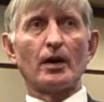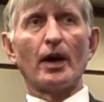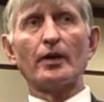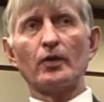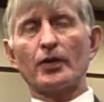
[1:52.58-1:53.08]

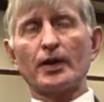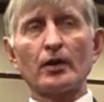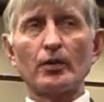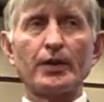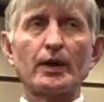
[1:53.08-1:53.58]
I don't
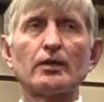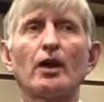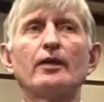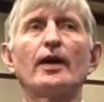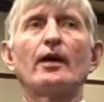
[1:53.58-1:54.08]
think it will take a
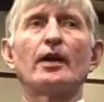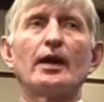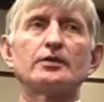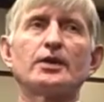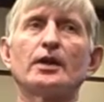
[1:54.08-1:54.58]
lot of
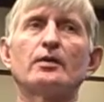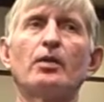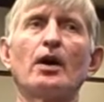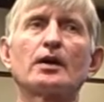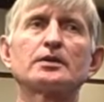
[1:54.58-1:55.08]
outside the
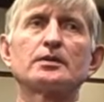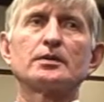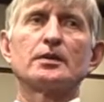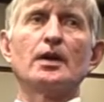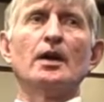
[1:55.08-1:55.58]
box,
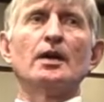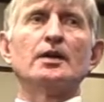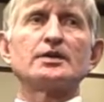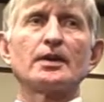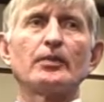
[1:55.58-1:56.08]

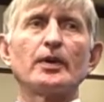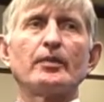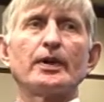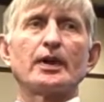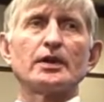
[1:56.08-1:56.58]

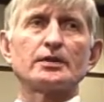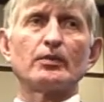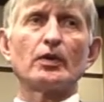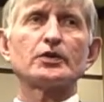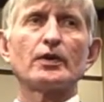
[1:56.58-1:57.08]
simply because
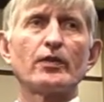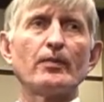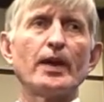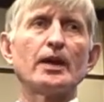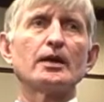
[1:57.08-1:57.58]
most of
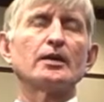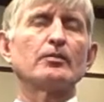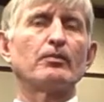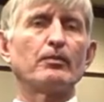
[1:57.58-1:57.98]
the main